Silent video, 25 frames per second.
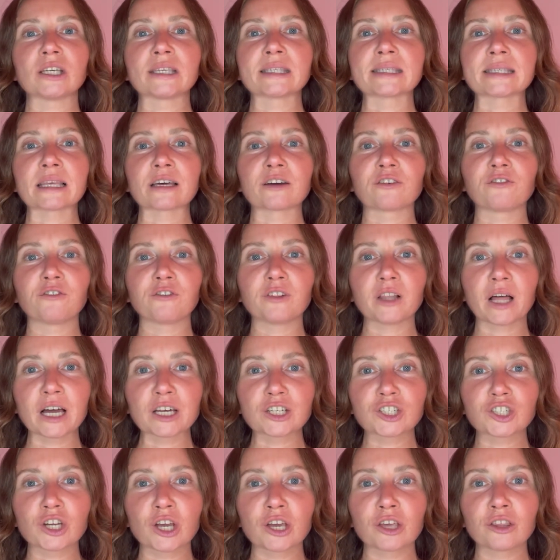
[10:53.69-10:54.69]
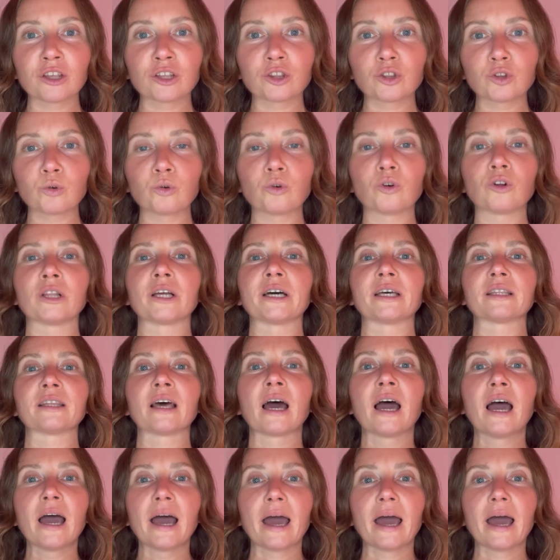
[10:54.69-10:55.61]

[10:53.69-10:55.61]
It's like flushing the toilet,